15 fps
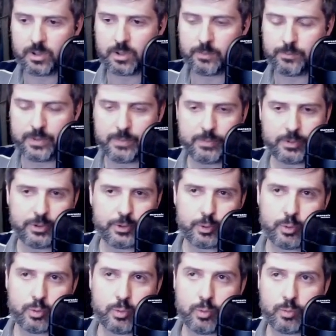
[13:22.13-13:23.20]
people
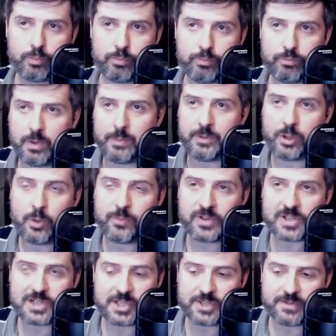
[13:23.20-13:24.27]
do. I mean,
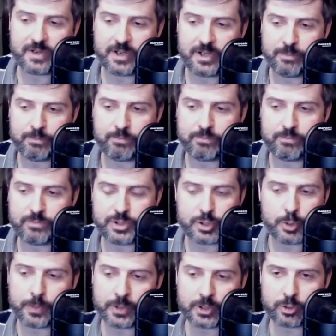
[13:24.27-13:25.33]
obviously, it's very
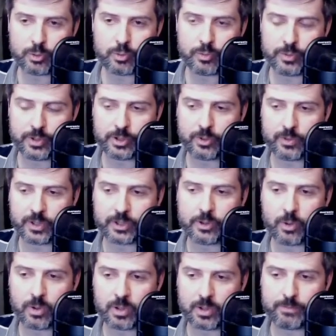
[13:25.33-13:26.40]
stupid to
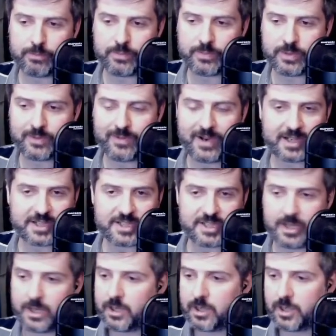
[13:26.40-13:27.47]
ignore the facts
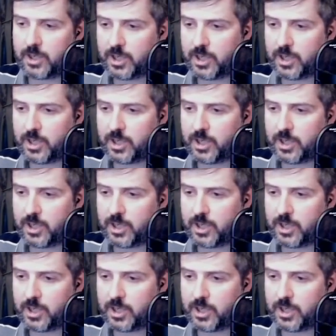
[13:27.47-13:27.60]
there.